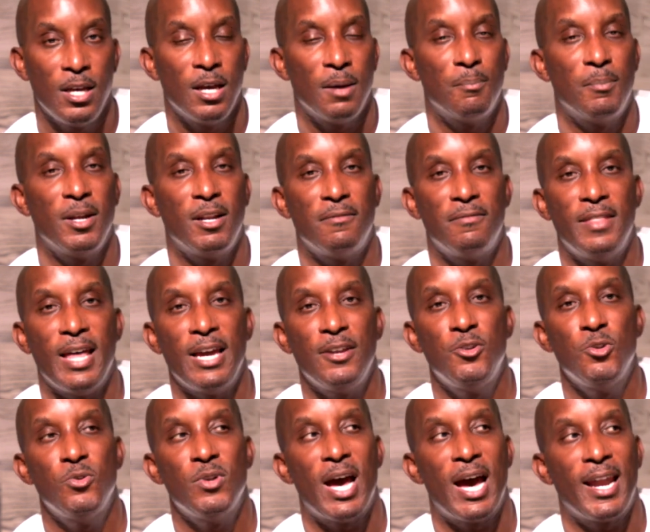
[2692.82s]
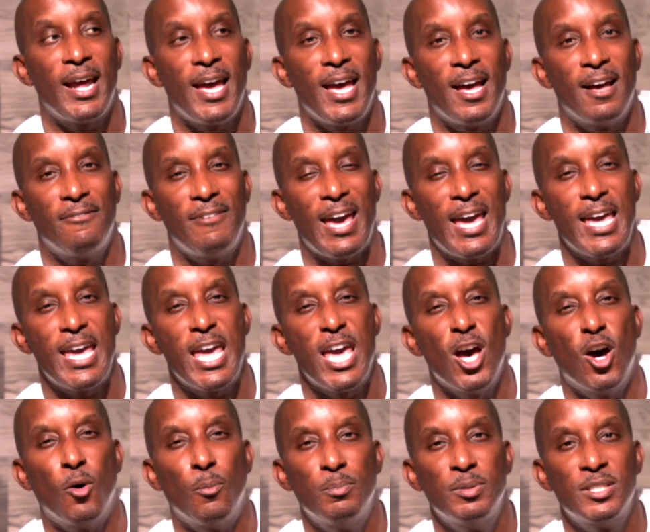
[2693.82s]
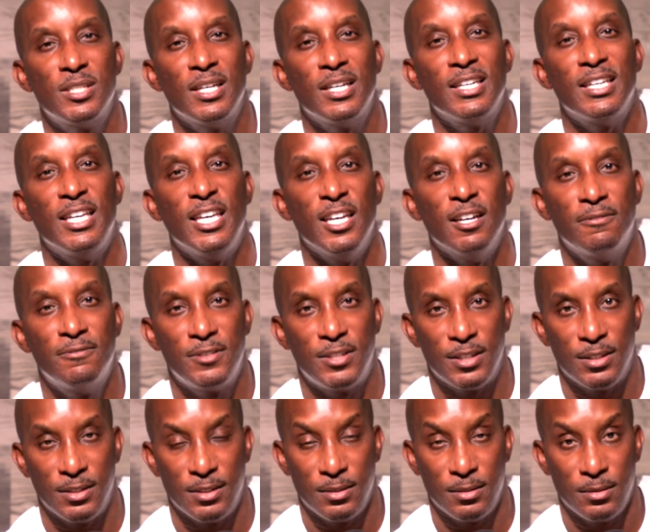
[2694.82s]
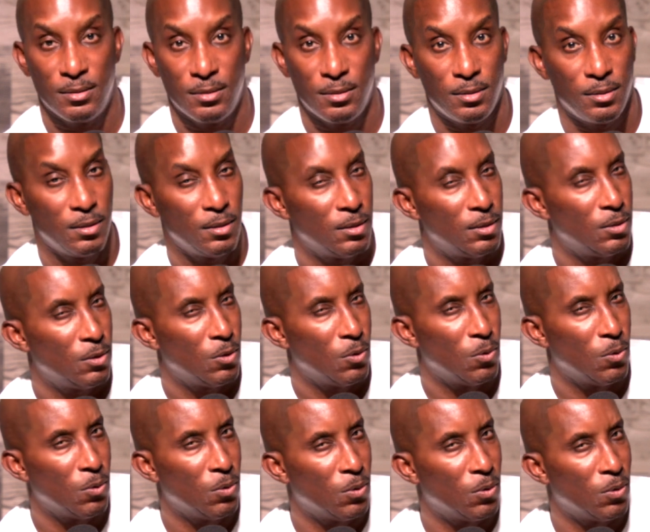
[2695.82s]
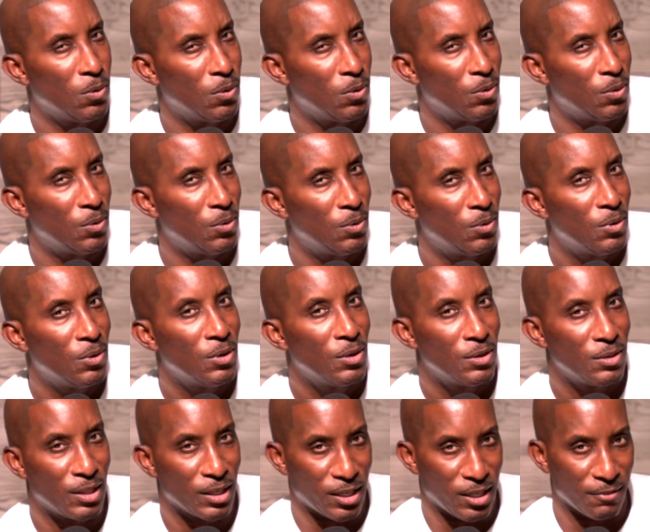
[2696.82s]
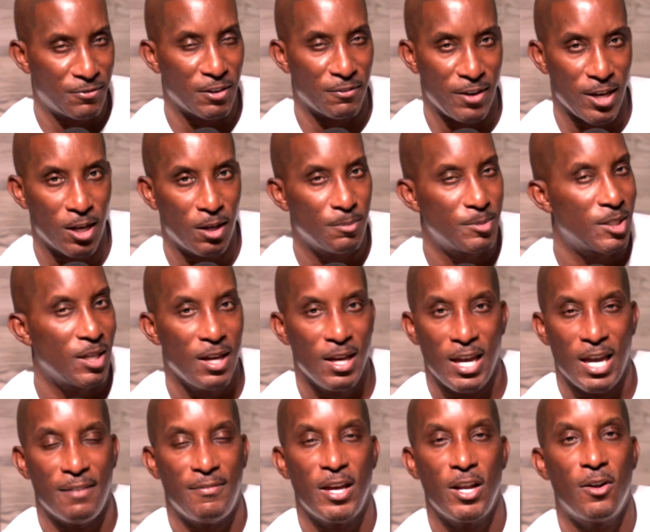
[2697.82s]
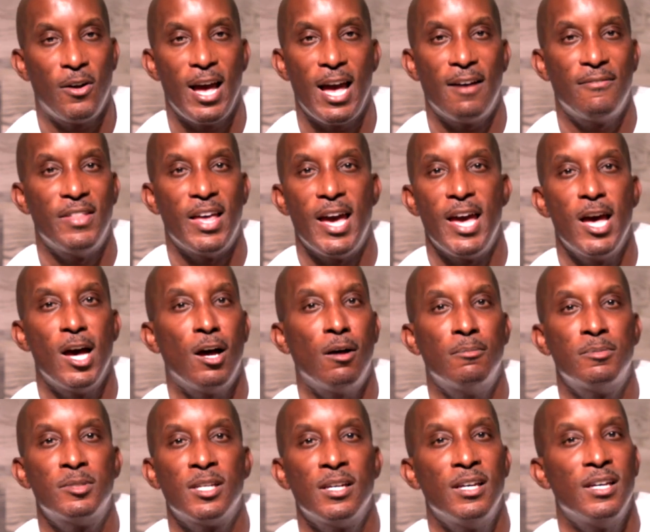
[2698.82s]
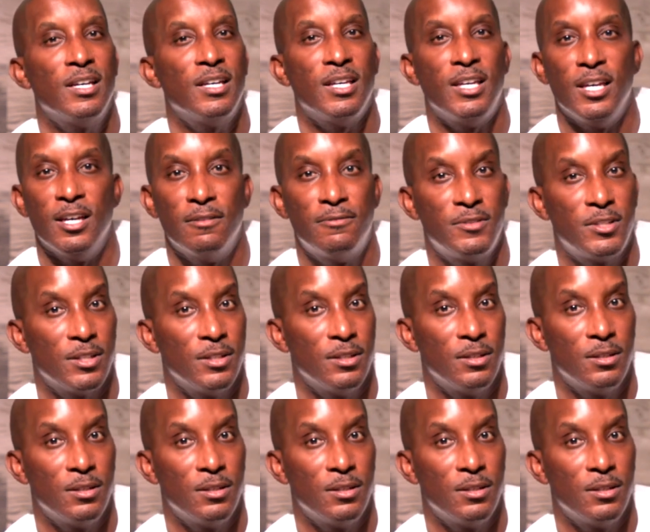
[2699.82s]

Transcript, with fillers: But if they do not have a helps gift, oh, the gift of helps, if they don't have the helps gift,